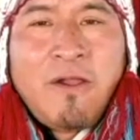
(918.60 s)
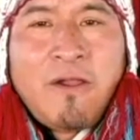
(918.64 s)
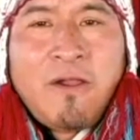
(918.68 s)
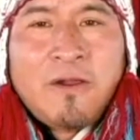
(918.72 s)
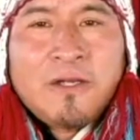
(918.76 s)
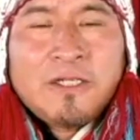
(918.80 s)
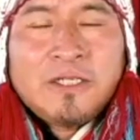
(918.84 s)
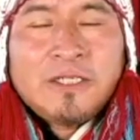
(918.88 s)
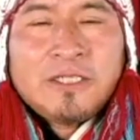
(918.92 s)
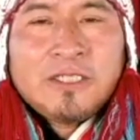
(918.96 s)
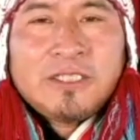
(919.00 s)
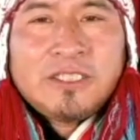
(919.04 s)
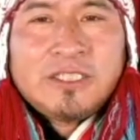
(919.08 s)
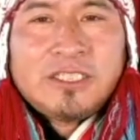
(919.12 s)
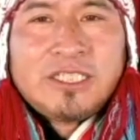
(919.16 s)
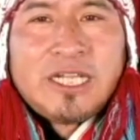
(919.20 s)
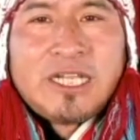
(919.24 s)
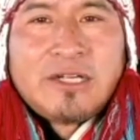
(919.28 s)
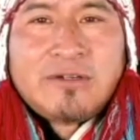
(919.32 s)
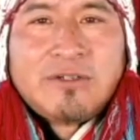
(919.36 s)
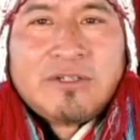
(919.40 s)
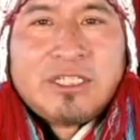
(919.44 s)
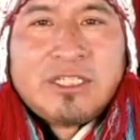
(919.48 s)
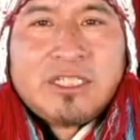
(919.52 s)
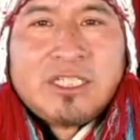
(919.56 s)
sharing
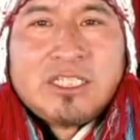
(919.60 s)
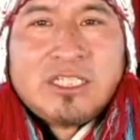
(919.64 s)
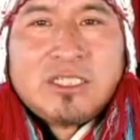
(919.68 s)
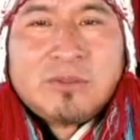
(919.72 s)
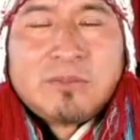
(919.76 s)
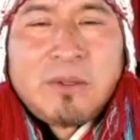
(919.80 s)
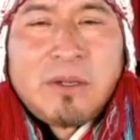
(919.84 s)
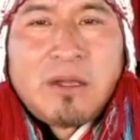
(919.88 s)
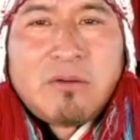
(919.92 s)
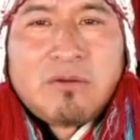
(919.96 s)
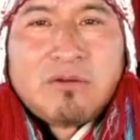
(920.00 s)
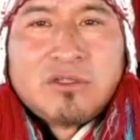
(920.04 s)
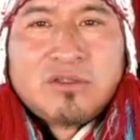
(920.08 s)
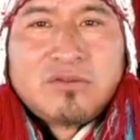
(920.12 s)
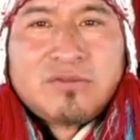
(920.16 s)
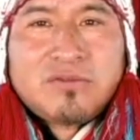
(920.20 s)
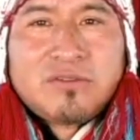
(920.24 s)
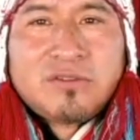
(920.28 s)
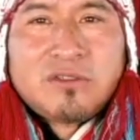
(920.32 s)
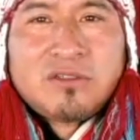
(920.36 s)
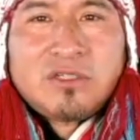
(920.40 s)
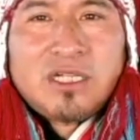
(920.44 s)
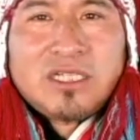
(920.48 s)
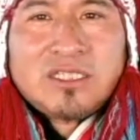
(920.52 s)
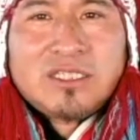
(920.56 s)
these powerful
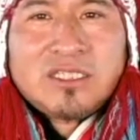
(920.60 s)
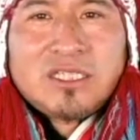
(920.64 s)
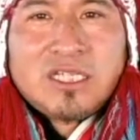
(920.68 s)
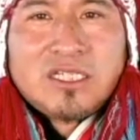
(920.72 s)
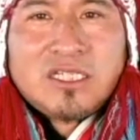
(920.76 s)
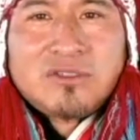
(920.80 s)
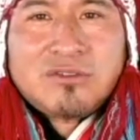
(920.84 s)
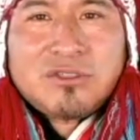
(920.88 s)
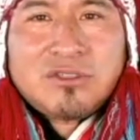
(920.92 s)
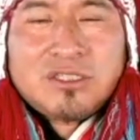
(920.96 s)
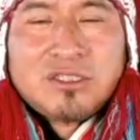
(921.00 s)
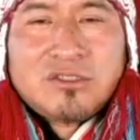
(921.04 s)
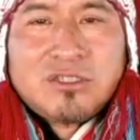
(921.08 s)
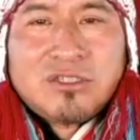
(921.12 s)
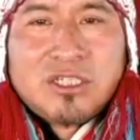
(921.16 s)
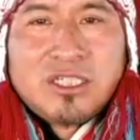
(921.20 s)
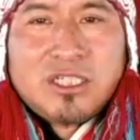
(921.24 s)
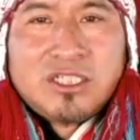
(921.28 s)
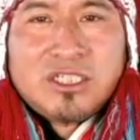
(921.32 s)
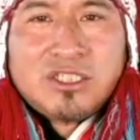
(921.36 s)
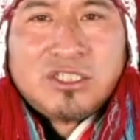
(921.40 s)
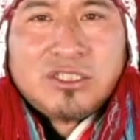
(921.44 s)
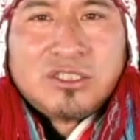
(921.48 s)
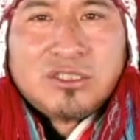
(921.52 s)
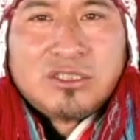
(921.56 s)
ancestral
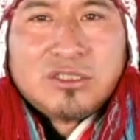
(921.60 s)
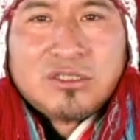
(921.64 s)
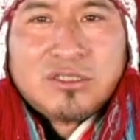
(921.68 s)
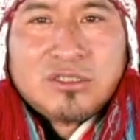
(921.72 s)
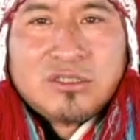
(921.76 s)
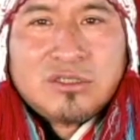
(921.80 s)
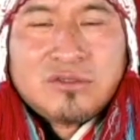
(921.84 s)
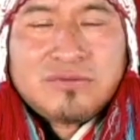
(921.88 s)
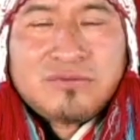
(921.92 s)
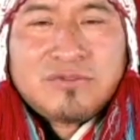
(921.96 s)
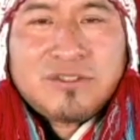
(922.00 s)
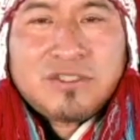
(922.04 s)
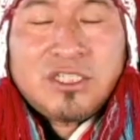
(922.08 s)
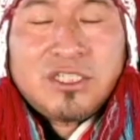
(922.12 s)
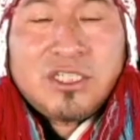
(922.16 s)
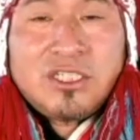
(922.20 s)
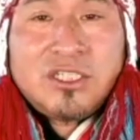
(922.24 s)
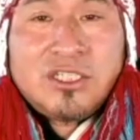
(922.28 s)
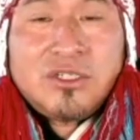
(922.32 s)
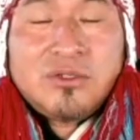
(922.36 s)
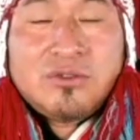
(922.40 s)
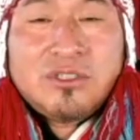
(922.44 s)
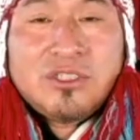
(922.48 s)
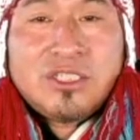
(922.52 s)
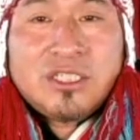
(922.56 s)
traditions for the new
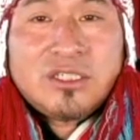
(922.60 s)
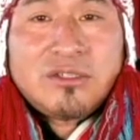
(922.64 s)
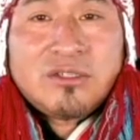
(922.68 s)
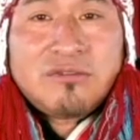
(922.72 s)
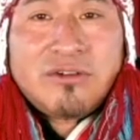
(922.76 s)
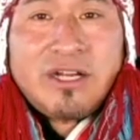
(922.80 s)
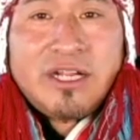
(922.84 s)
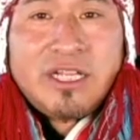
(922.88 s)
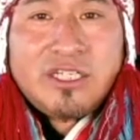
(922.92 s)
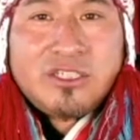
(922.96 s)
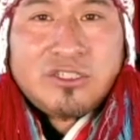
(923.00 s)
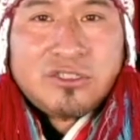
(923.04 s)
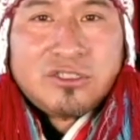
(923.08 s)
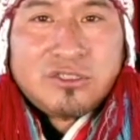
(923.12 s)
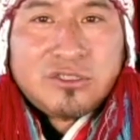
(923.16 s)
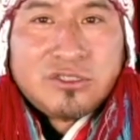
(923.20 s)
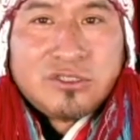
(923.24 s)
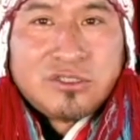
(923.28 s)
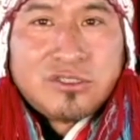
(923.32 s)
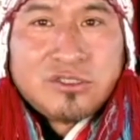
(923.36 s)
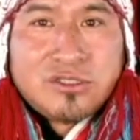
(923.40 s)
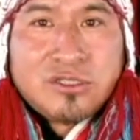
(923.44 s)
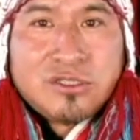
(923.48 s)
generations